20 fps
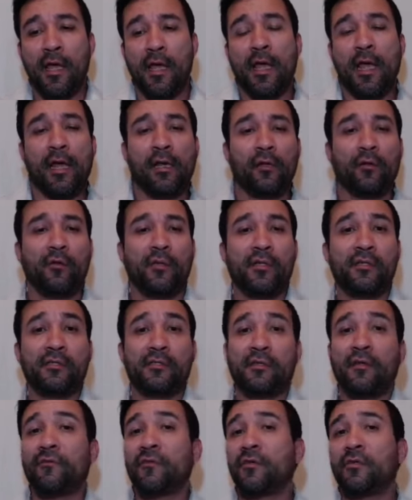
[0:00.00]
Hey, Luis,
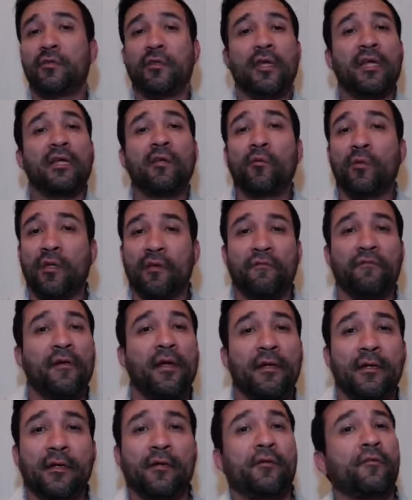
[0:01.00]
stuff that you, anyone can
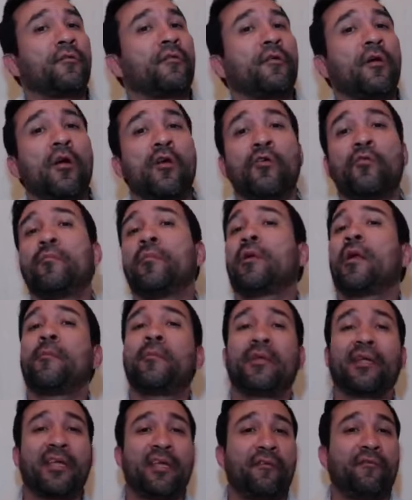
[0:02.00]
find out on their own, but I'm
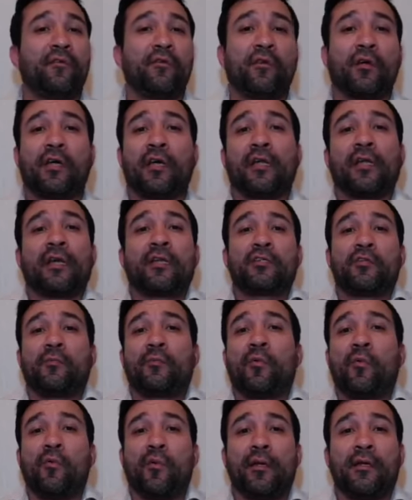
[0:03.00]
going to give you a collection
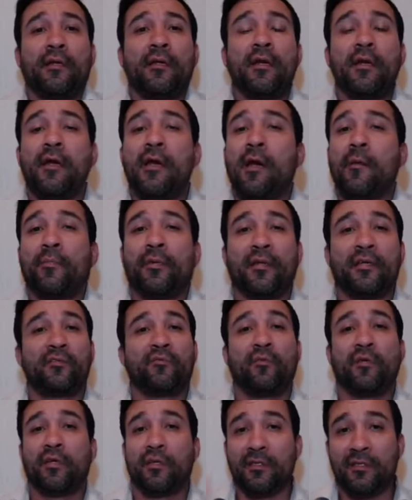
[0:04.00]
point a place
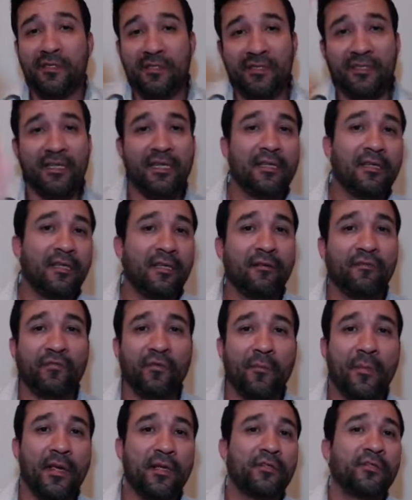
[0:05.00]
where you can see the
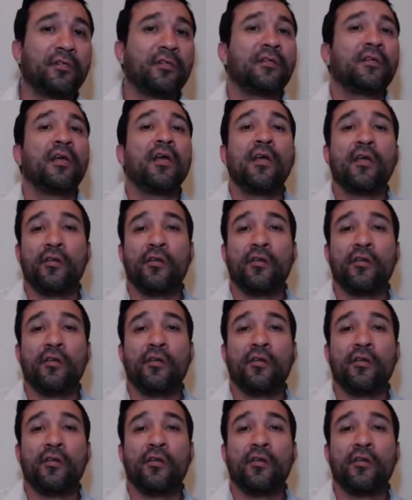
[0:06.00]
information,